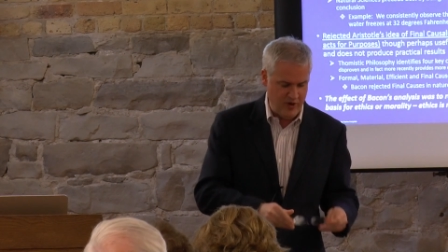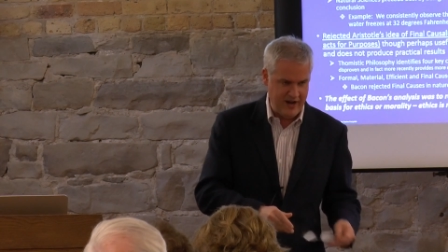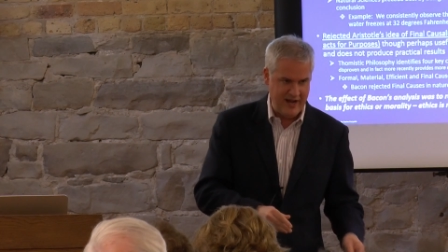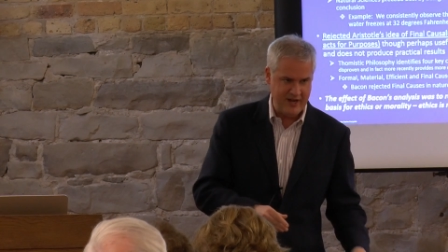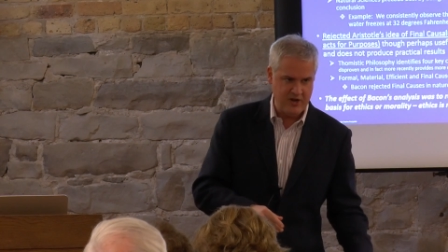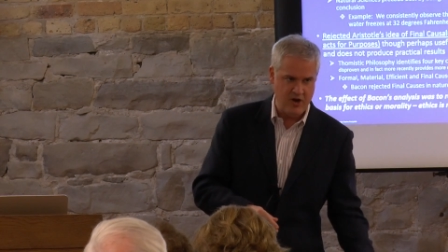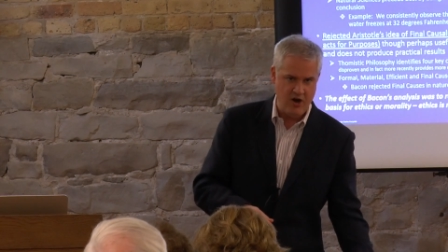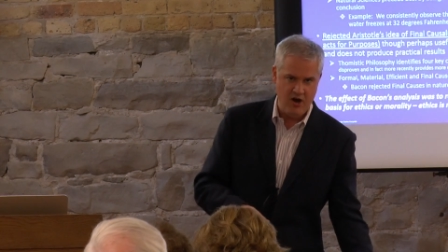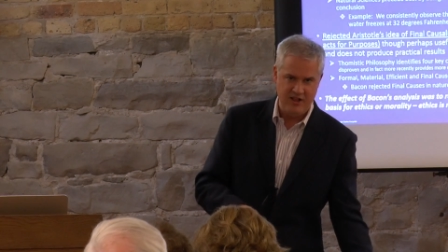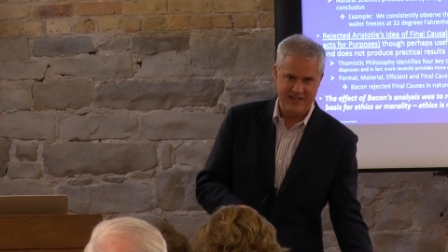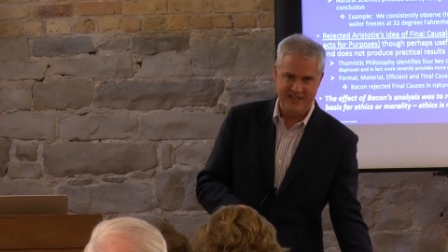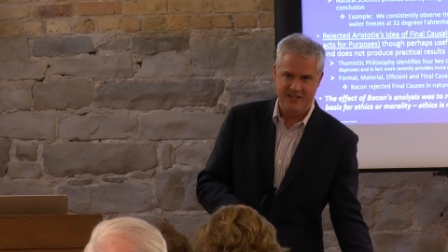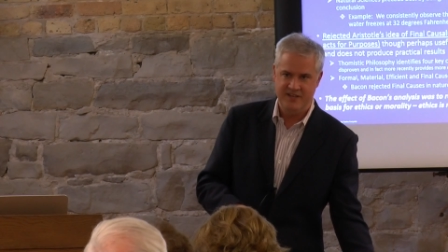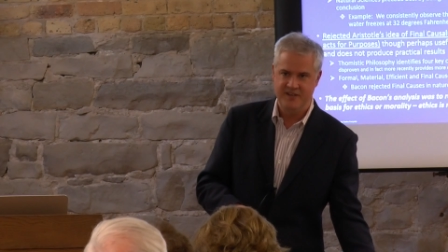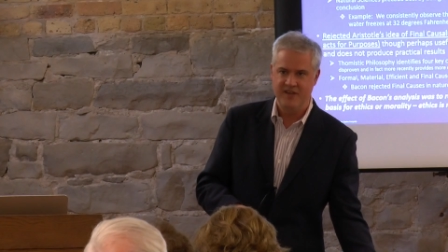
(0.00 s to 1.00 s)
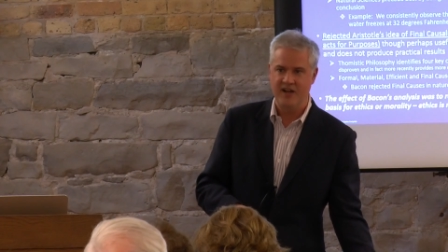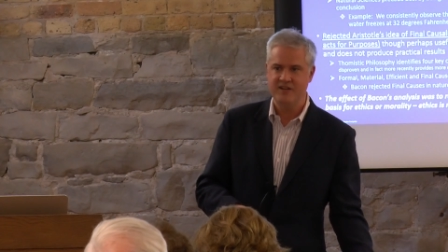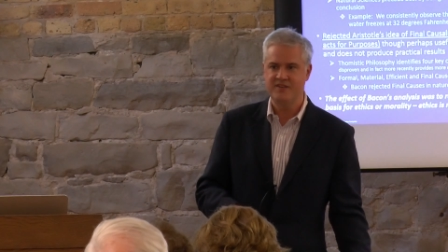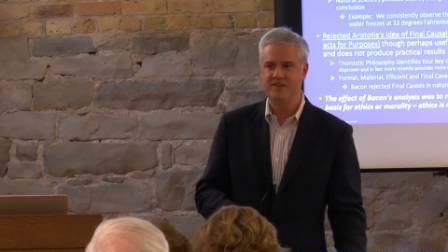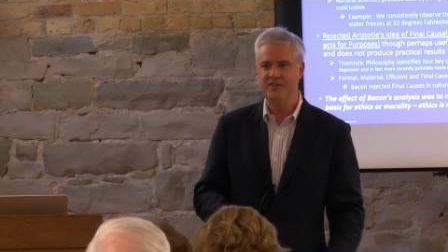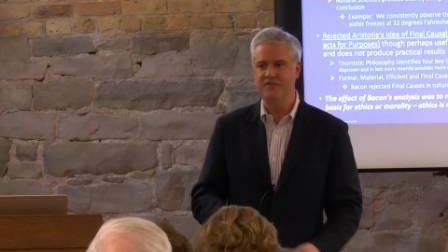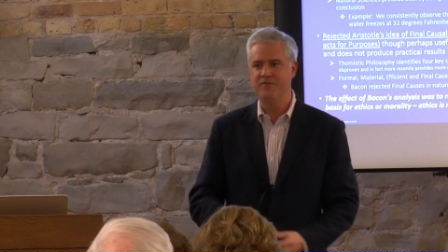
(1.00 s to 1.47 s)
what I call
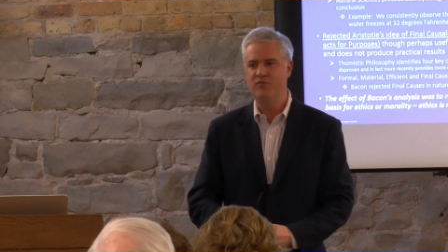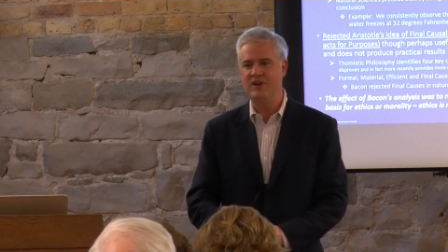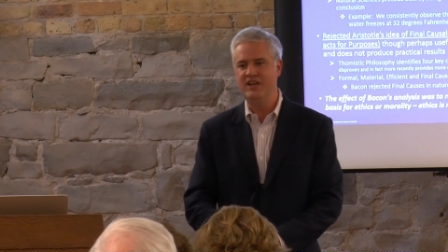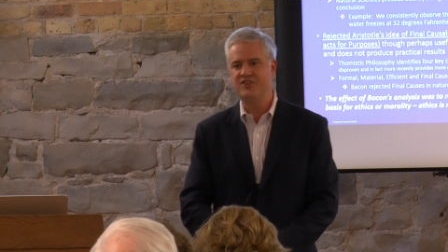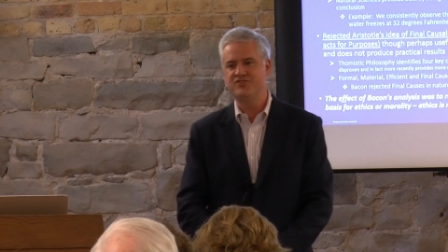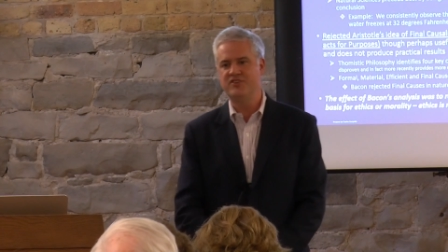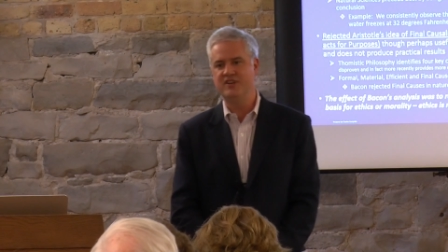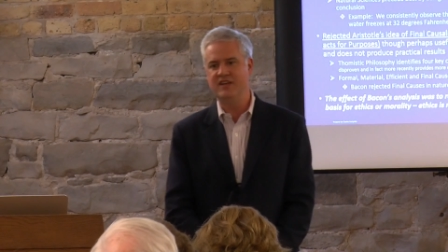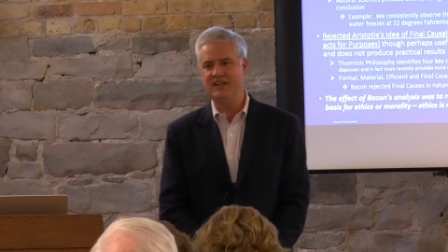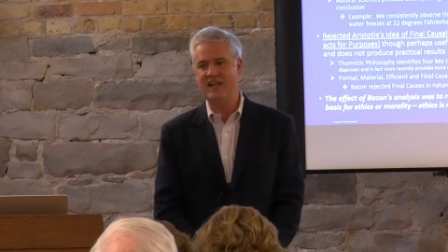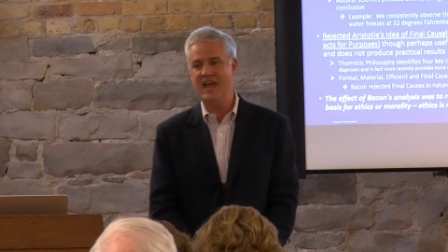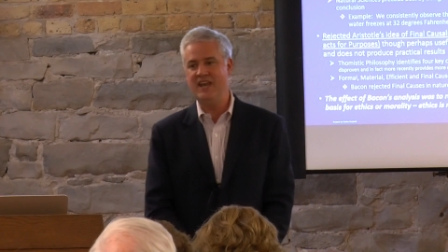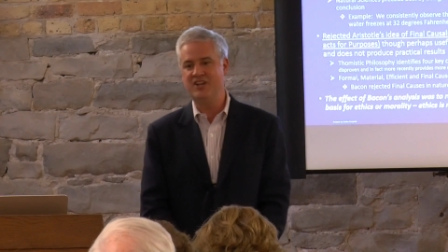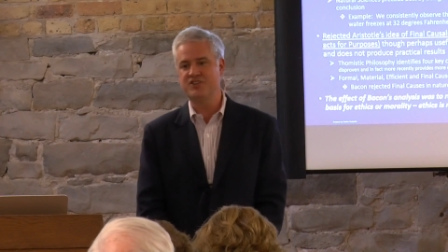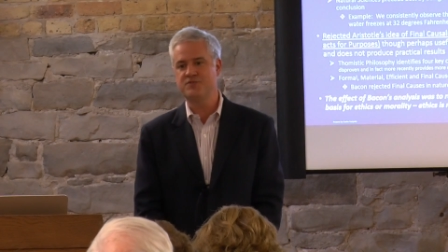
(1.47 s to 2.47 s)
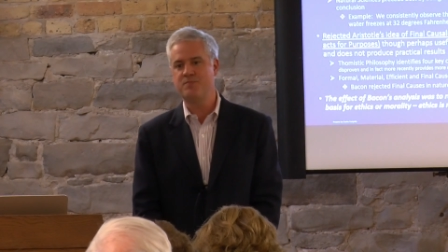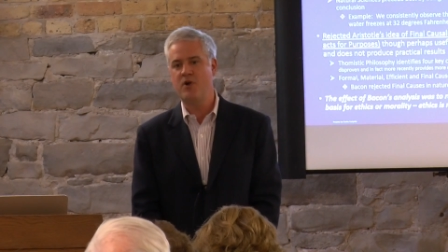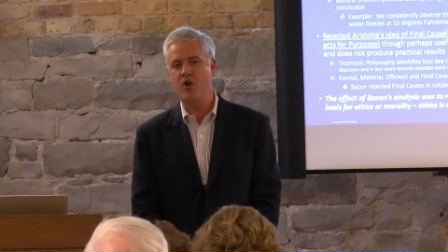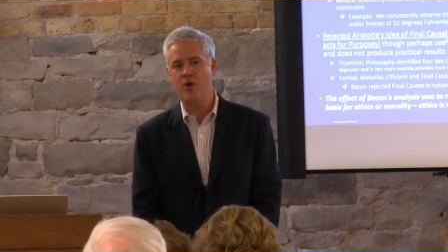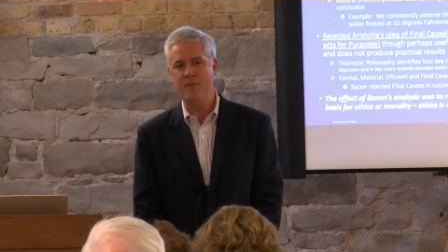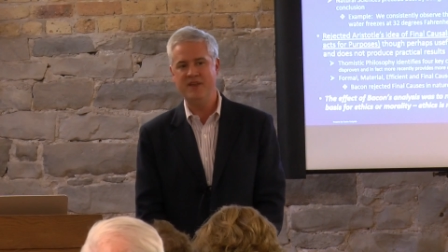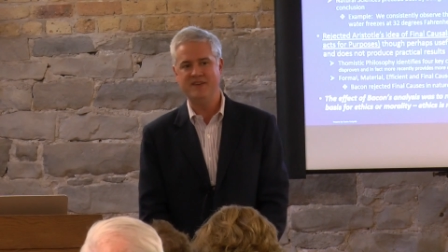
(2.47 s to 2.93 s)
inductive reasoning and
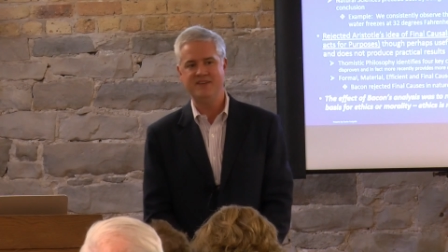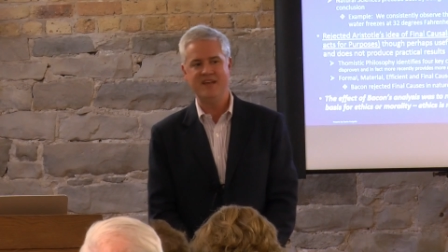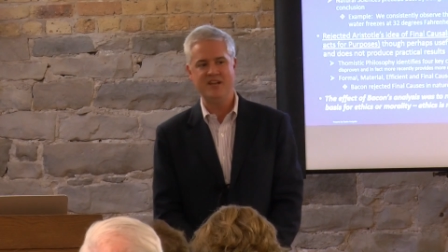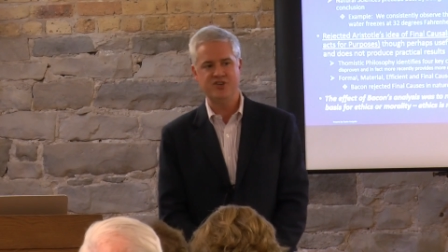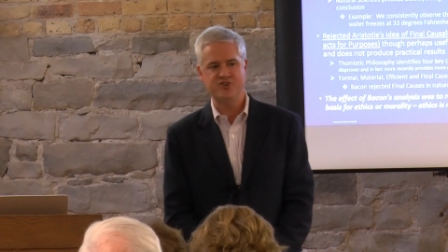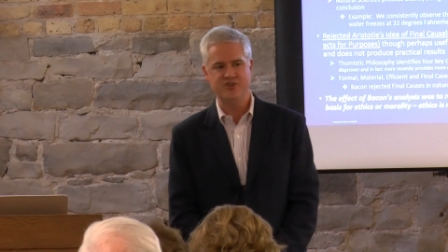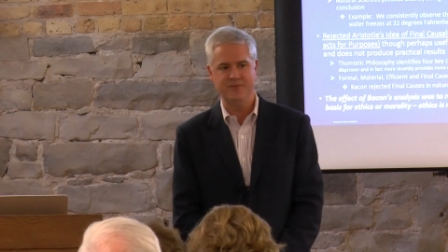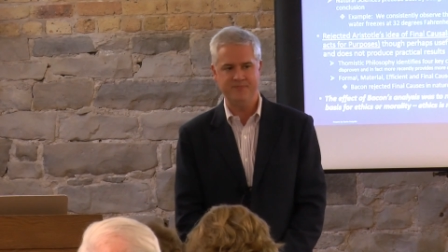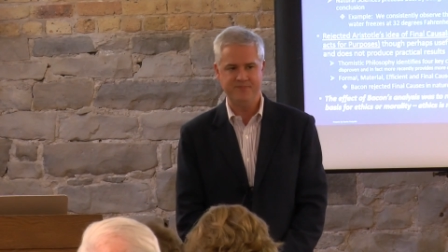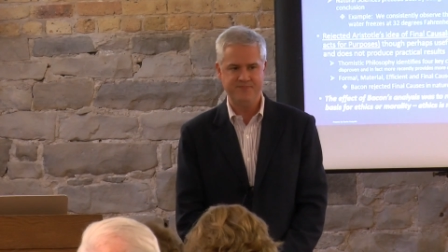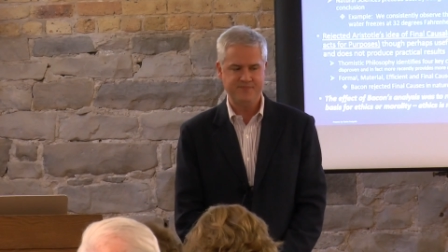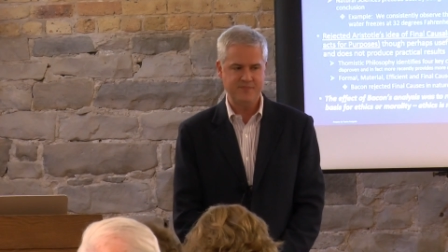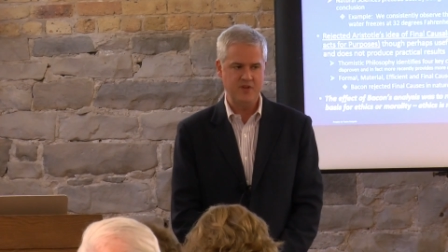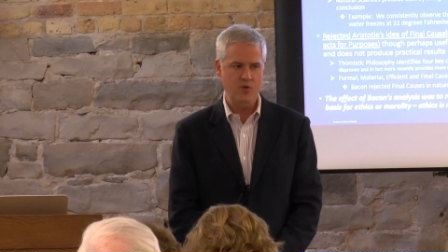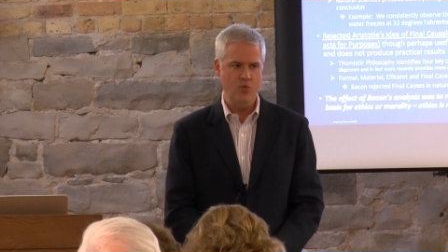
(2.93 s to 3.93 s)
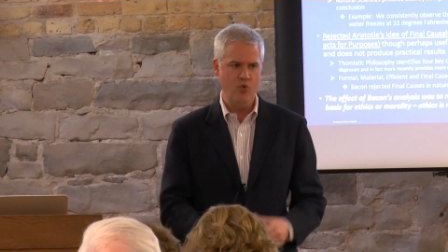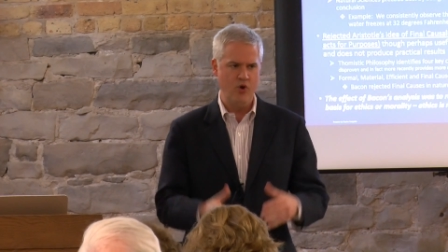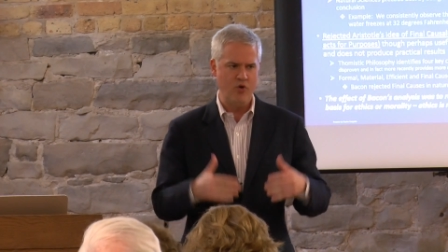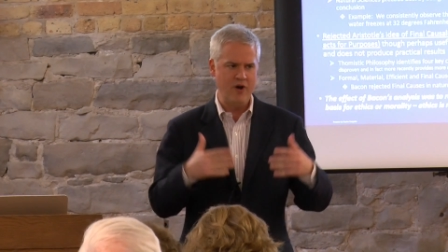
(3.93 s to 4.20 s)
experimentation. What